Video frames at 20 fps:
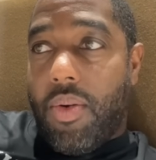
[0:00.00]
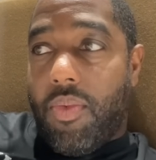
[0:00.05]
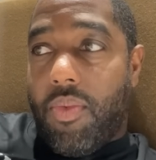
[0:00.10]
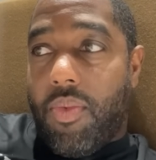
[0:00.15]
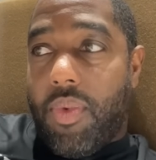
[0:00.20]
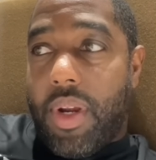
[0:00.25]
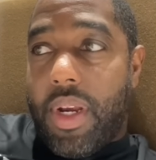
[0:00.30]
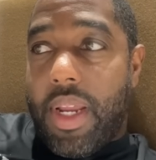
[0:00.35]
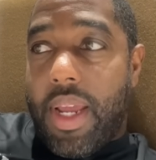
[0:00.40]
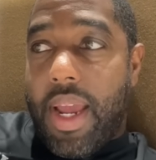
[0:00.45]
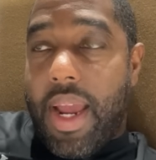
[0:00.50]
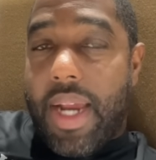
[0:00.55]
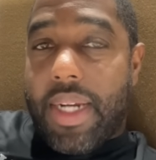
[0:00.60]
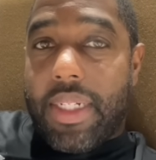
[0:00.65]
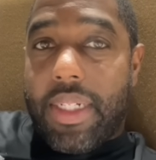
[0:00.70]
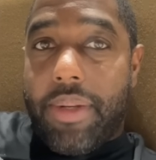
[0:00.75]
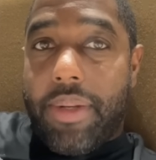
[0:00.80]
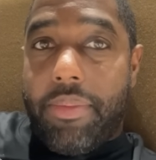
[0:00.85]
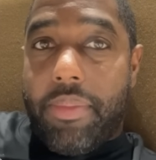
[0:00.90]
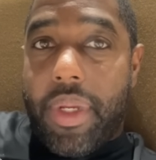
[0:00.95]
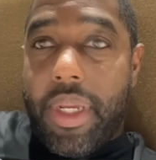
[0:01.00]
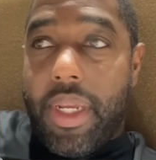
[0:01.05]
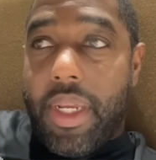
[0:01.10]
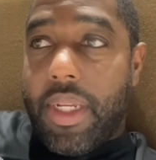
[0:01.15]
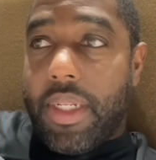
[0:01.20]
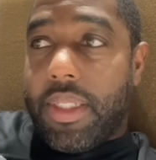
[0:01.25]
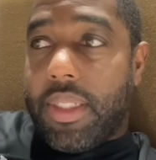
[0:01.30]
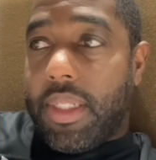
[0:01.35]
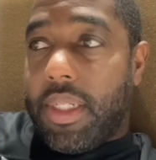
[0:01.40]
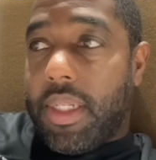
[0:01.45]
What that actually
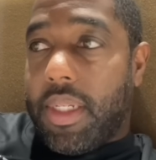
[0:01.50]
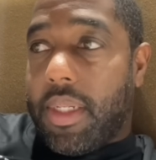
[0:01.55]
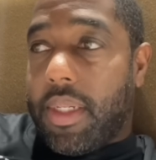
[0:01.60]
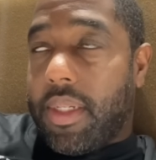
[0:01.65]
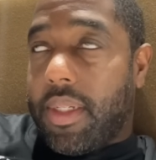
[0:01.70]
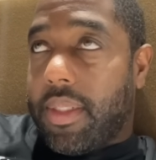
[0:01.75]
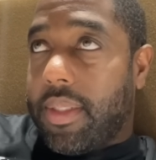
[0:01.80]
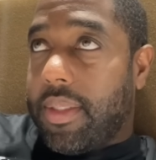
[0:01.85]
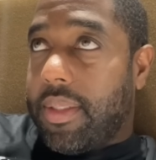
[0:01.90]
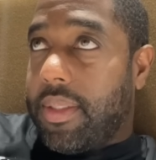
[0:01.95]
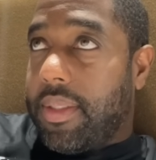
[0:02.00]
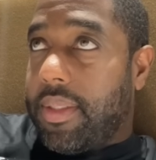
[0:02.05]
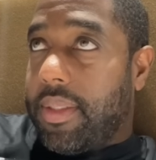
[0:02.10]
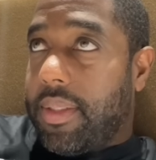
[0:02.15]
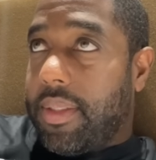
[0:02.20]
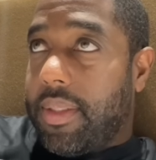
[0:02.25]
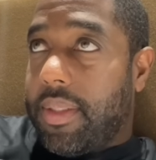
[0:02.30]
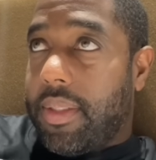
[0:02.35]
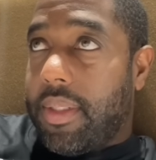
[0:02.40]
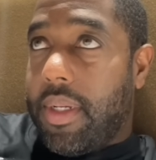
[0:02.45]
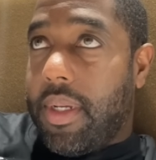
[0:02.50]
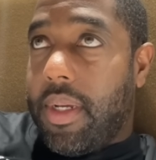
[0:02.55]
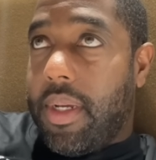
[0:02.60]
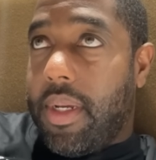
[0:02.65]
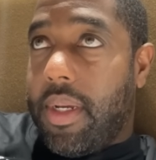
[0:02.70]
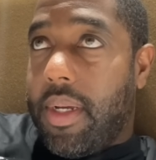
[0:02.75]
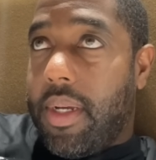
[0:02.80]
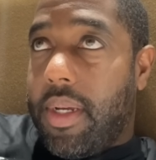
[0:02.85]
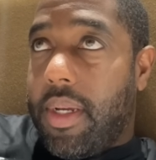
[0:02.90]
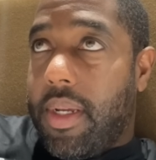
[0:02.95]
means is
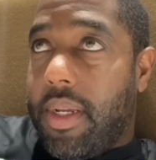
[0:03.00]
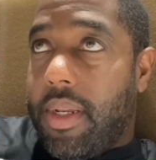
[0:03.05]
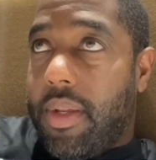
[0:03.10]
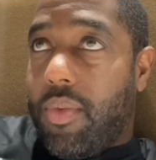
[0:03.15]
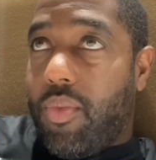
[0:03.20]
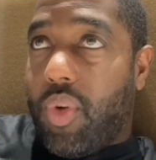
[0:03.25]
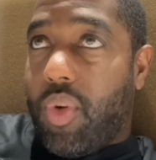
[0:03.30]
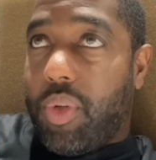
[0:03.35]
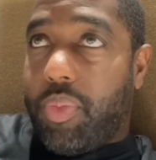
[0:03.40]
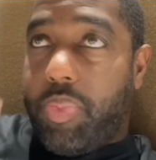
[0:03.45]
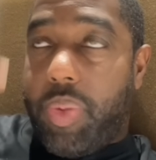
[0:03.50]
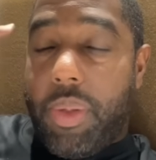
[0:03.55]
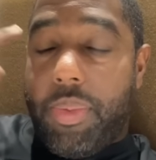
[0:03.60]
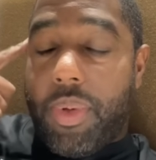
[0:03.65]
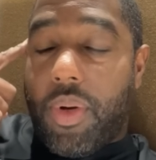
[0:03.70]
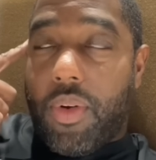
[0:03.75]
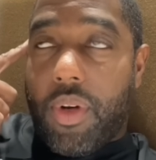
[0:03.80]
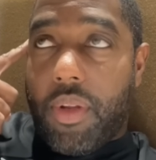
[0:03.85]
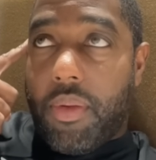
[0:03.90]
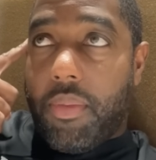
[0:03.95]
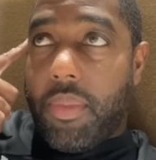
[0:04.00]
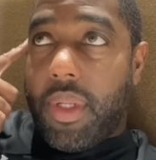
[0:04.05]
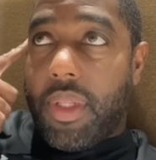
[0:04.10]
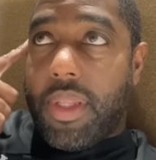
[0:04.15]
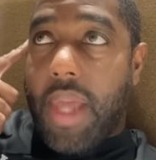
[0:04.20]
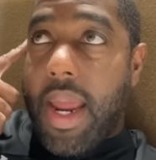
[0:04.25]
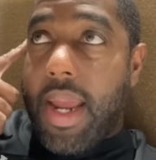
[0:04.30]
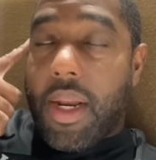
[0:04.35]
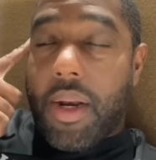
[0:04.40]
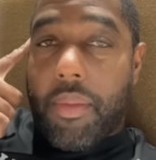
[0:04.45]
what people don't even be
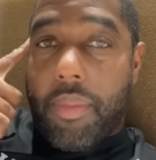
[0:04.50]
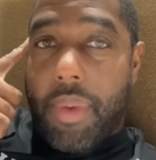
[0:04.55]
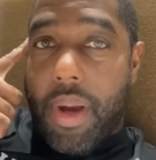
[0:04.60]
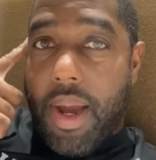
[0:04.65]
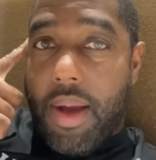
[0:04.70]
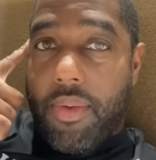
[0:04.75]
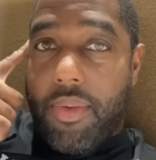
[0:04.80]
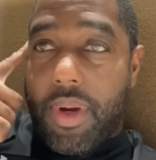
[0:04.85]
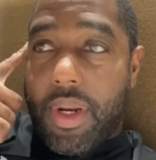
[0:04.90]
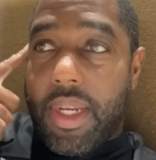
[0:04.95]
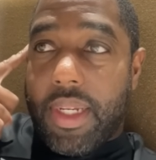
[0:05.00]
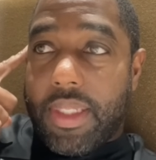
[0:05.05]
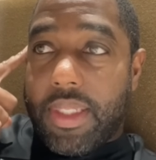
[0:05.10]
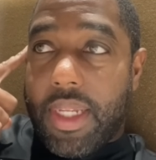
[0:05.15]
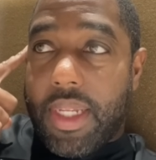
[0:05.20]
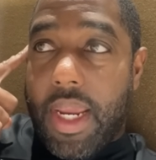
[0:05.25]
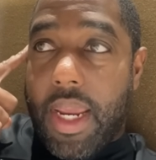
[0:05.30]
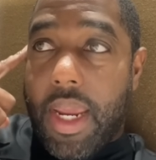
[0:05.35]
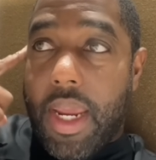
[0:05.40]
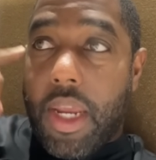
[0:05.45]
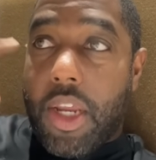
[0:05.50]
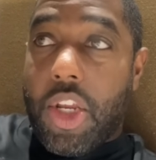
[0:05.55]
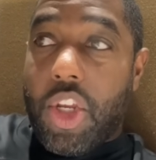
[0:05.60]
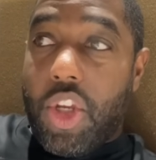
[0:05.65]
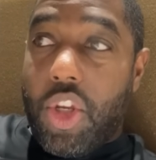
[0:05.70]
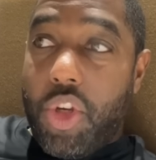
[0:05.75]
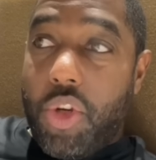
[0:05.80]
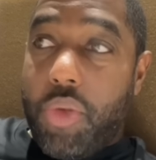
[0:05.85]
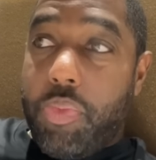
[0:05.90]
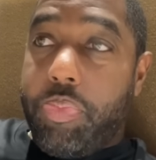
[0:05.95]
thinking about, what they saying.
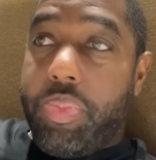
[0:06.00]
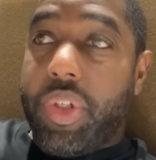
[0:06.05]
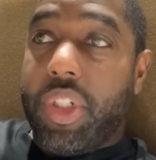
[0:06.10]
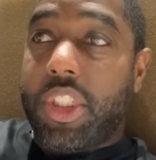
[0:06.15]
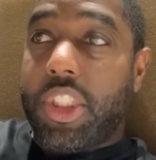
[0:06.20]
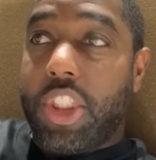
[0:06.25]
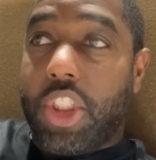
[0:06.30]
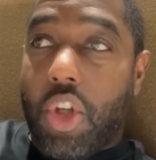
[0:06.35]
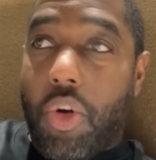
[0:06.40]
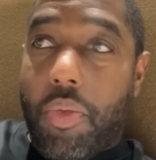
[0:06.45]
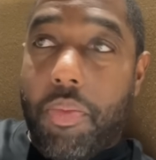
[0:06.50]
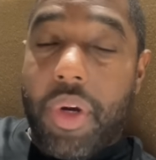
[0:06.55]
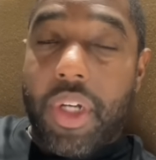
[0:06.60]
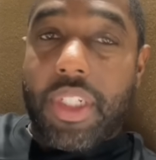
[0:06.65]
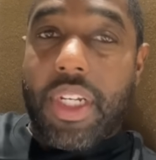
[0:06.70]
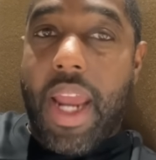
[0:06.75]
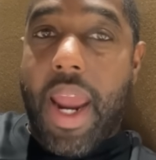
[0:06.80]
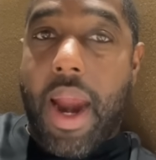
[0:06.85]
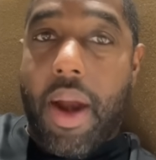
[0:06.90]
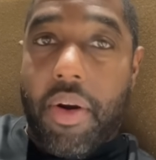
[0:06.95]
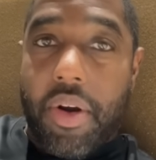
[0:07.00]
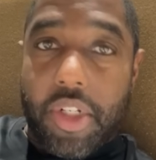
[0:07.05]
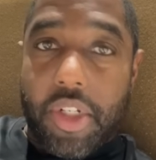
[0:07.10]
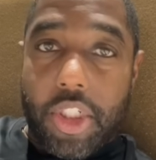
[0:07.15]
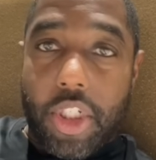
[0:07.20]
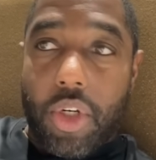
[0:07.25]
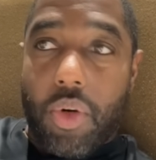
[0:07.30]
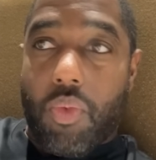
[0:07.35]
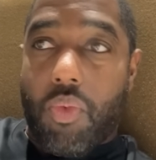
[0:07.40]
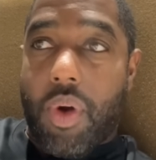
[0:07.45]
You push so much air
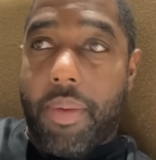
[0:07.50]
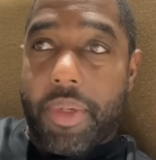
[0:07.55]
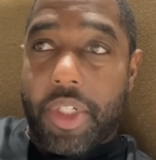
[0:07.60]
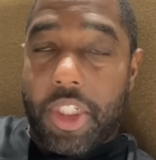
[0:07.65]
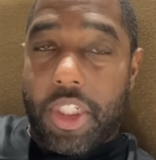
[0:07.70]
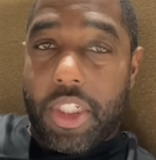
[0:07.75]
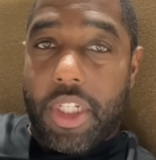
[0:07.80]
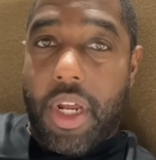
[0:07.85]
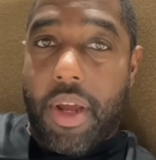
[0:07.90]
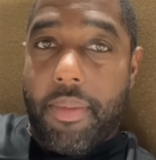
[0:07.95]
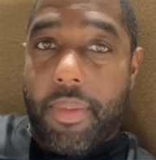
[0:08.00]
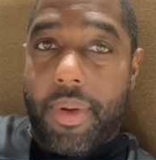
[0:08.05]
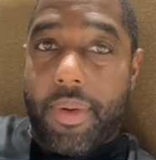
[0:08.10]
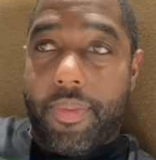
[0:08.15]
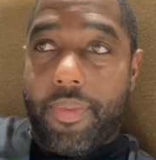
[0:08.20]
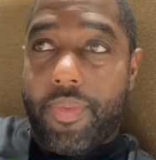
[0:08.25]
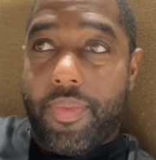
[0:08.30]
into the woman's stomach